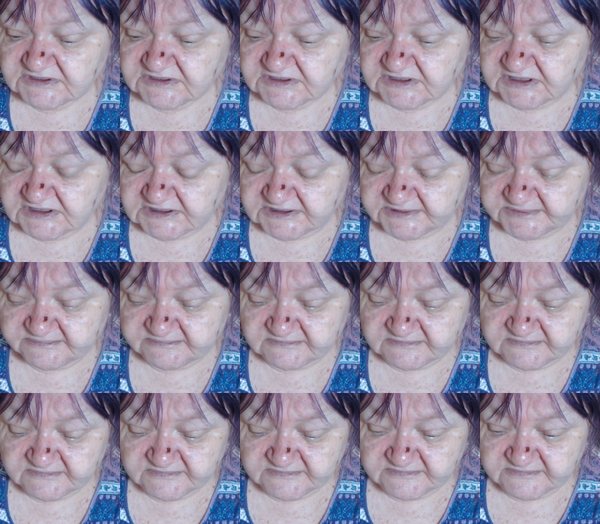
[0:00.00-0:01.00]
um,
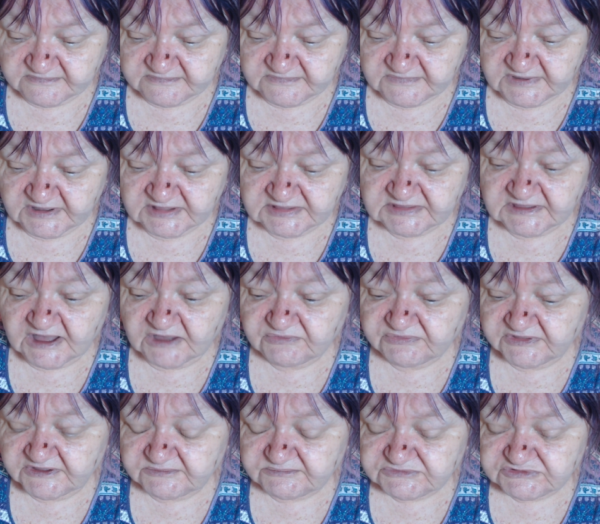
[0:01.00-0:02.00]
allow
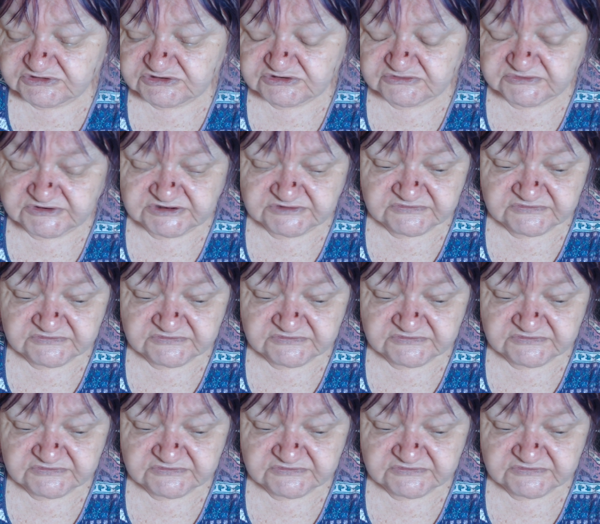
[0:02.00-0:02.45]
them to do it.